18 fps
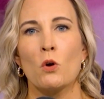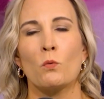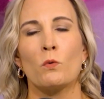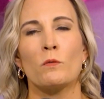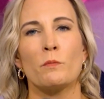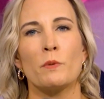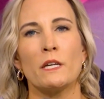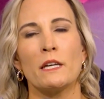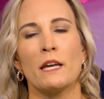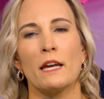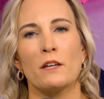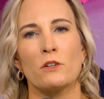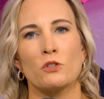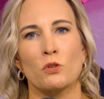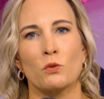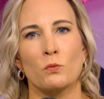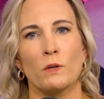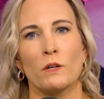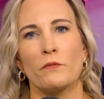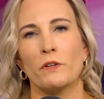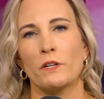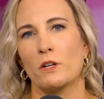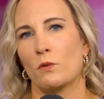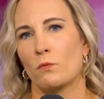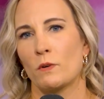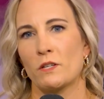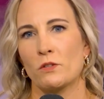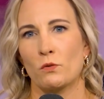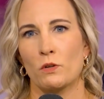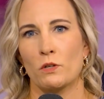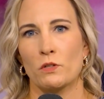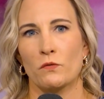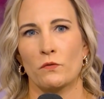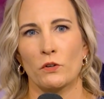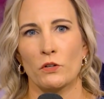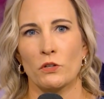would be a terrific
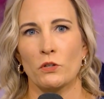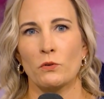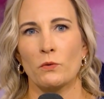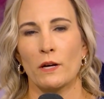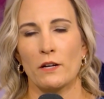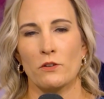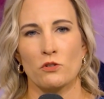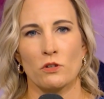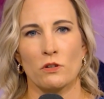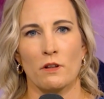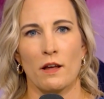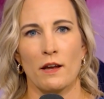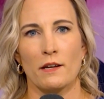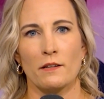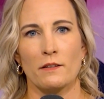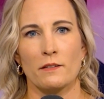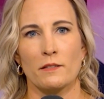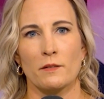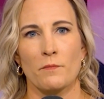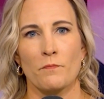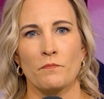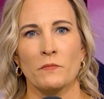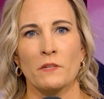resource for you and your clients.